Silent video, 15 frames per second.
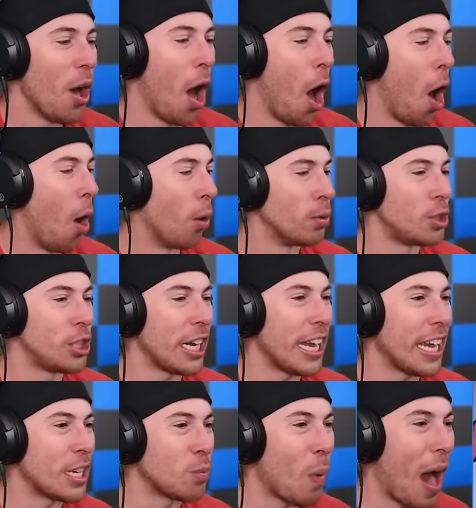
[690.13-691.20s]
Oh,
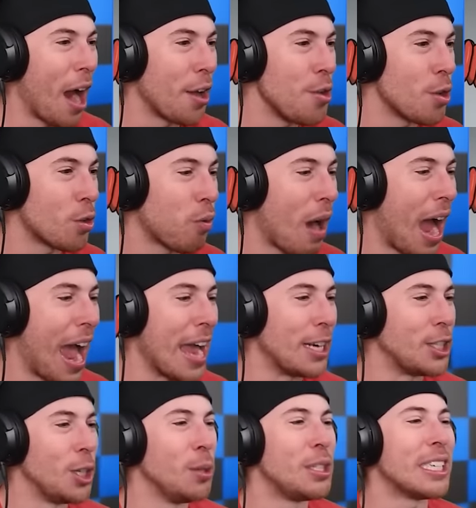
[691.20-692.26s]
jeez, why are you
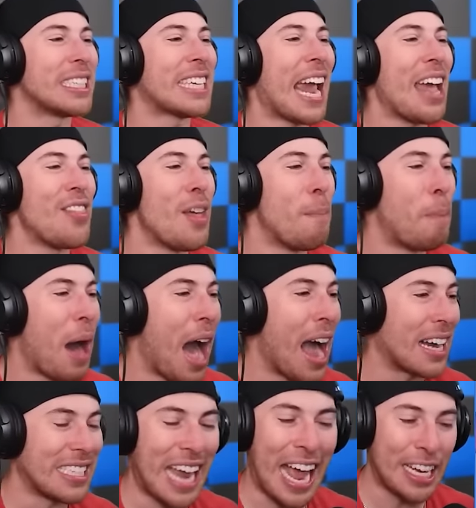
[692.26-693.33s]
crying, dude? Just get in the
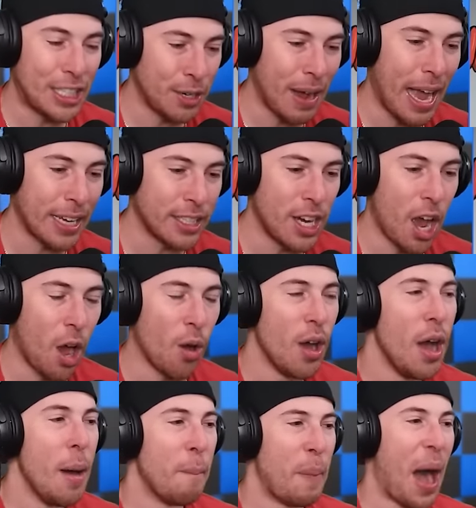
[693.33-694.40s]
box. As you guys know,
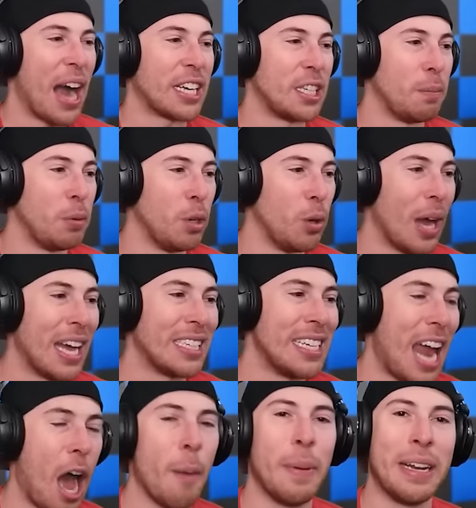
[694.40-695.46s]
Boxy Boo has
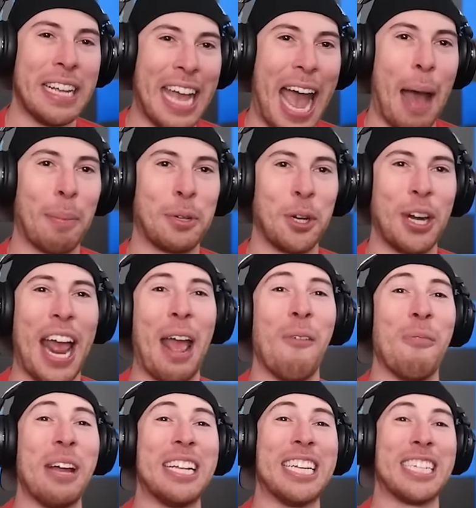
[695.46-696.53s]
now been captured,
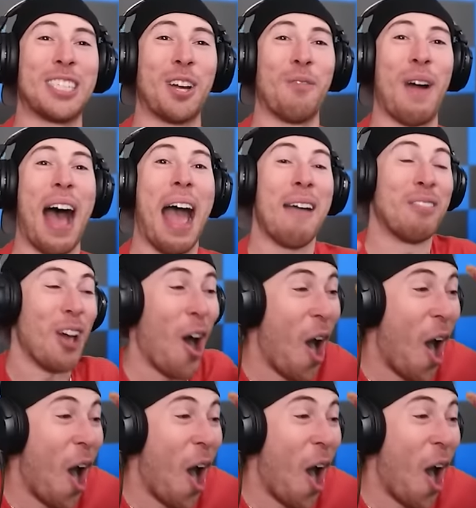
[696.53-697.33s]
and we just survived